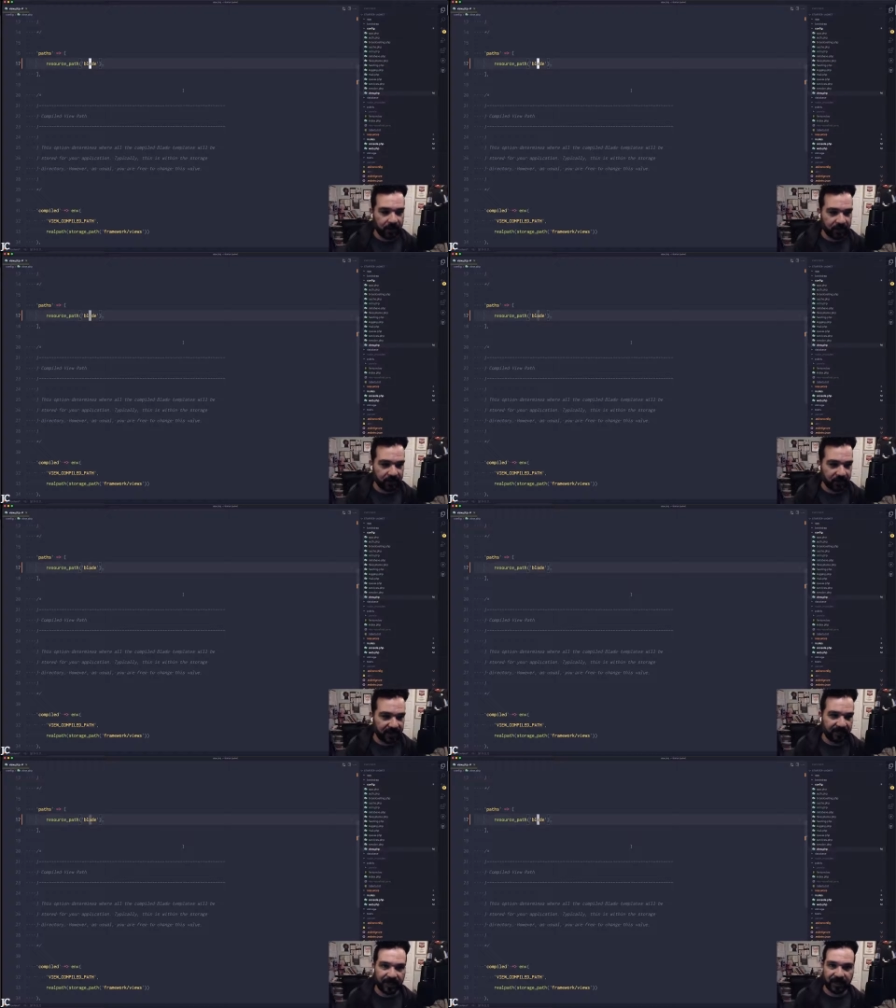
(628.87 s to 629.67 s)
So
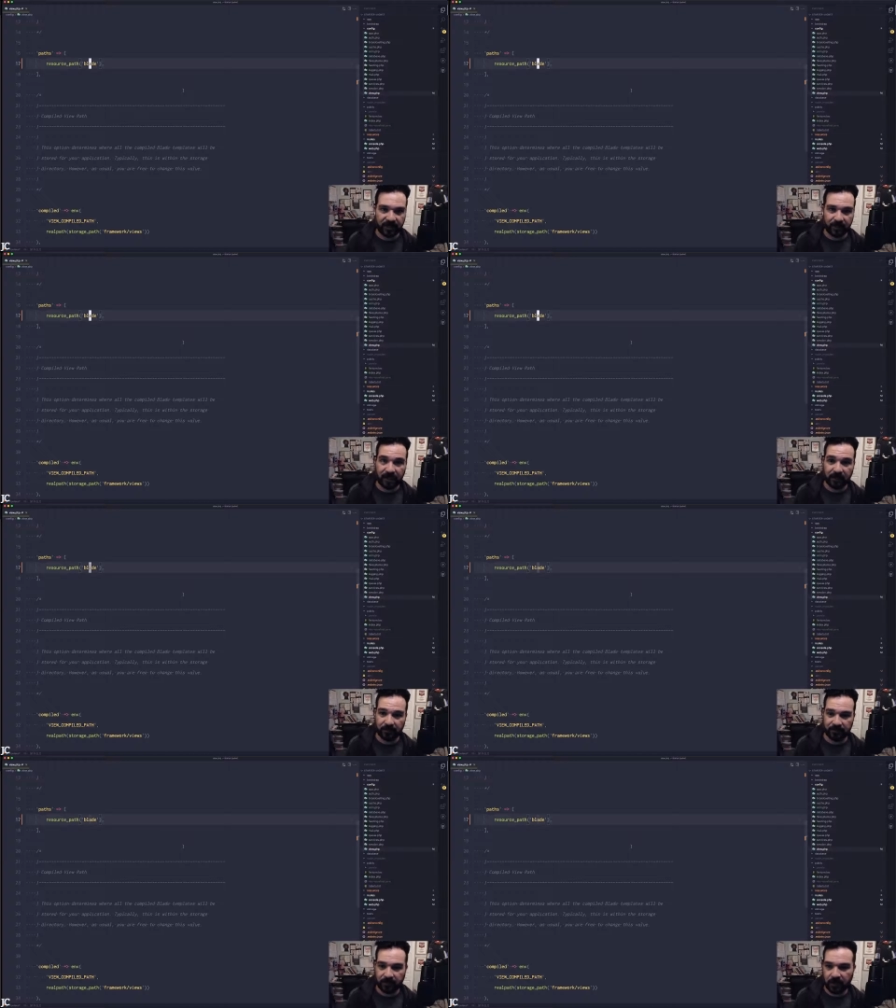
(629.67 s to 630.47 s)
instead of it actually being
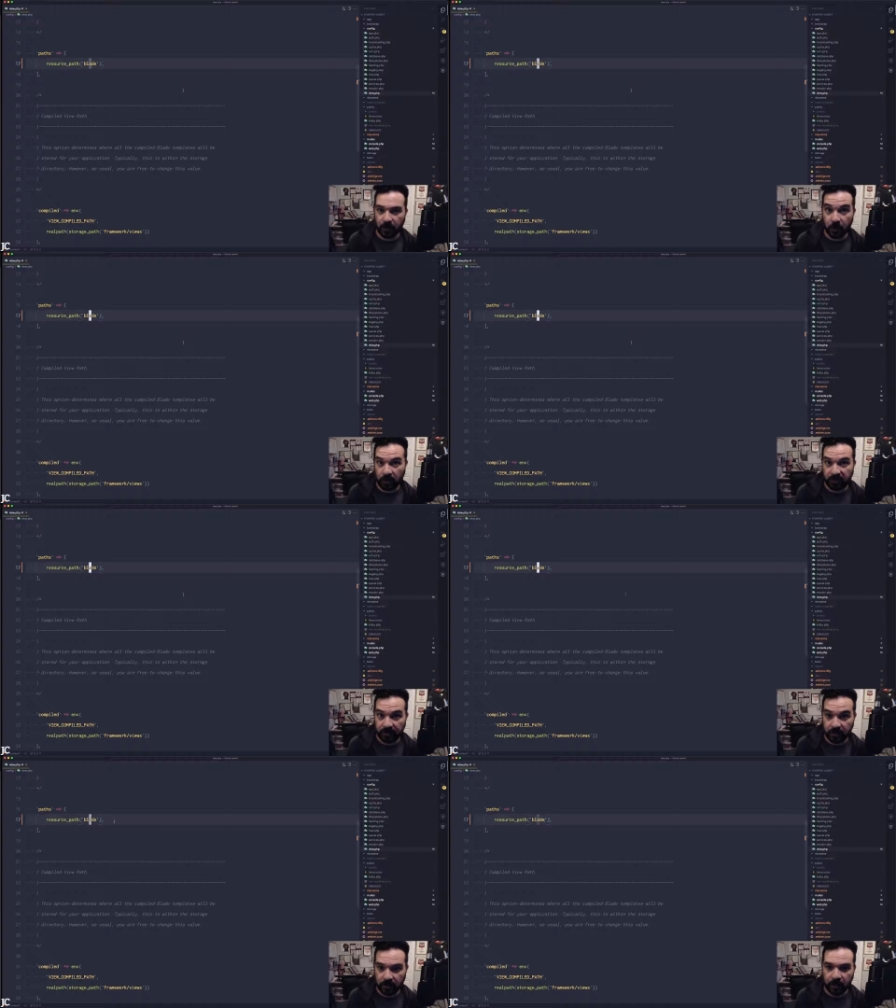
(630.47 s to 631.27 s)
the word
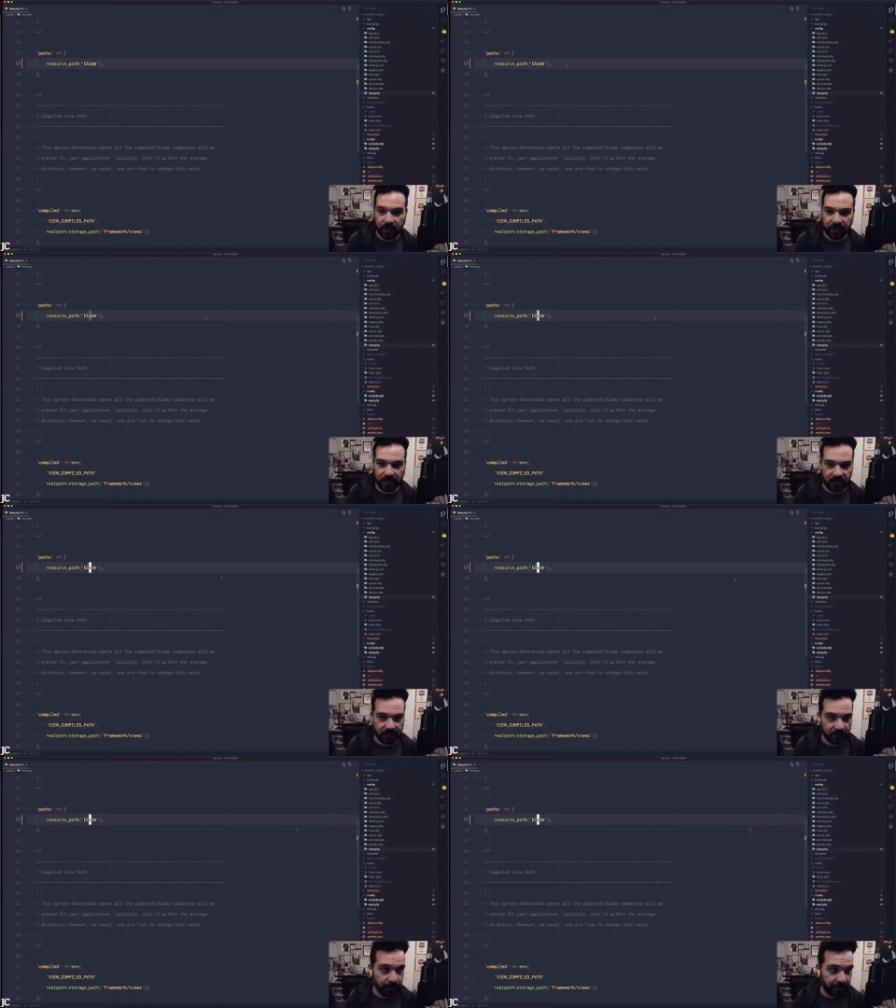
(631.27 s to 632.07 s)
view, I change it
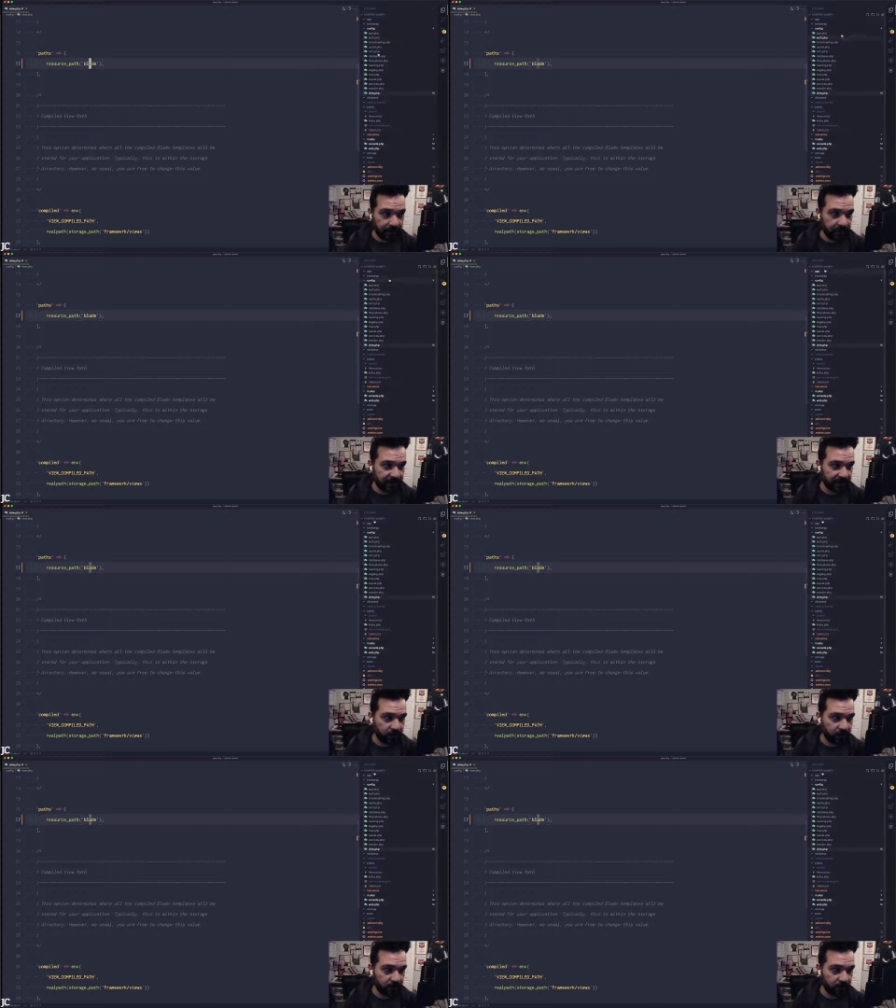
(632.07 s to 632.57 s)
to Blade because that's where